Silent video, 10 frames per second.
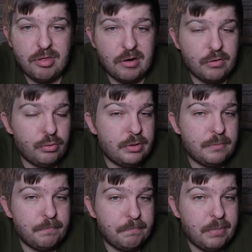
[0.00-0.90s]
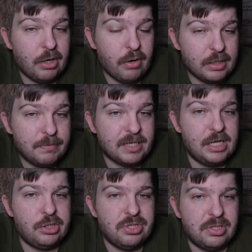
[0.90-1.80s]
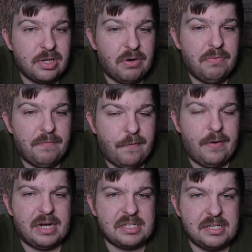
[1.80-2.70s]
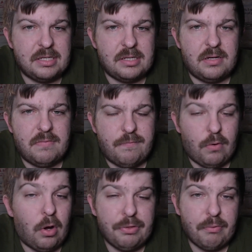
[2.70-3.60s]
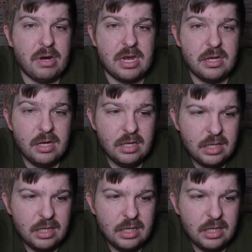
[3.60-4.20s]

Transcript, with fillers: there's bigger expectations, though, for next season for all three.